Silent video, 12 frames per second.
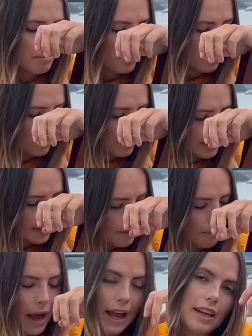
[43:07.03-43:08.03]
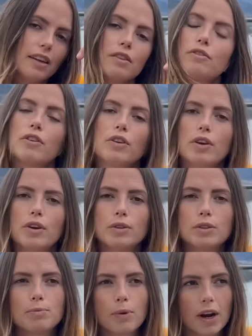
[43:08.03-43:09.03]
perfect companion for
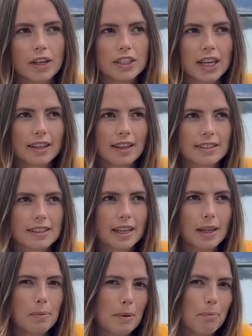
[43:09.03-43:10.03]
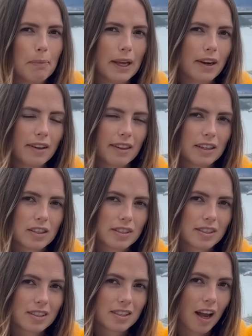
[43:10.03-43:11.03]
those projects that's a little bit bigger than
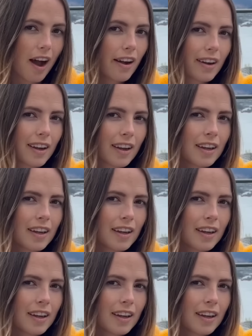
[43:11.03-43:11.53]
just a sock,